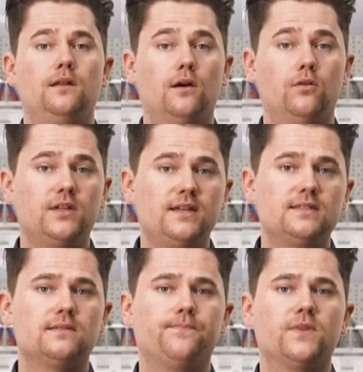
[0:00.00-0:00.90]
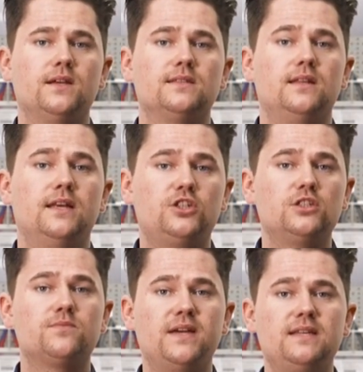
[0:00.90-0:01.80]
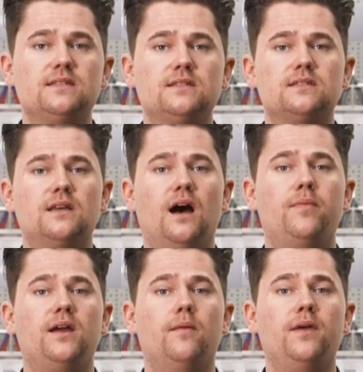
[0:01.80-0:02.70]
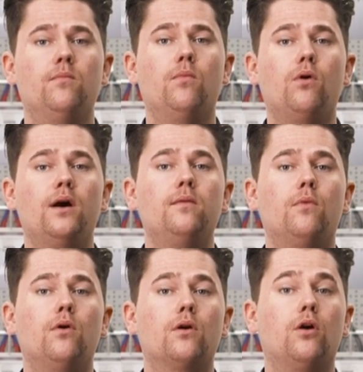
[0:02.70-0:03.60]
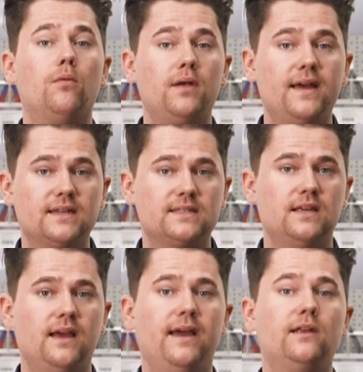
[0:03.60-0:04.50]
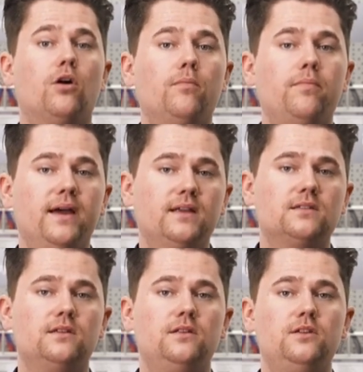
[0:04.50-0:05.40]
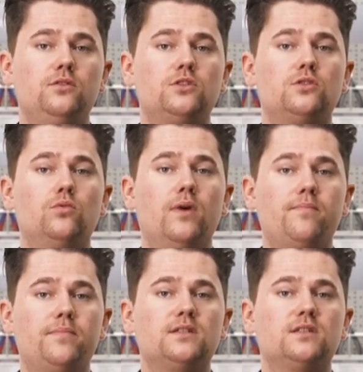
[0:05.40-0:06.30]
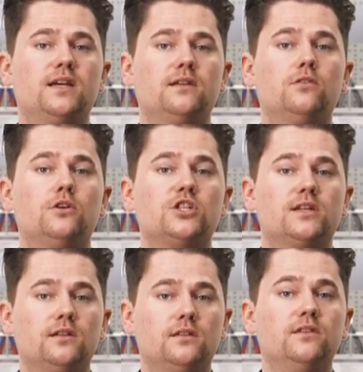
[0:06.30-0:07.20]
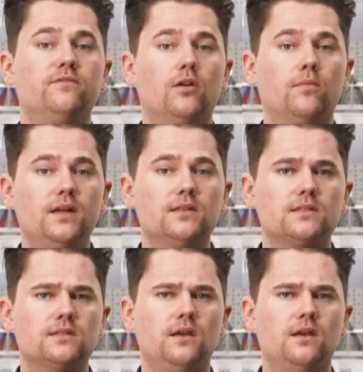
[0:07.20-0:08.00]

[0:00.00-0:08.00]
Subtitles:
Nowadays, installation spaces are becoming more and more complex and compact due to rapid technological developments.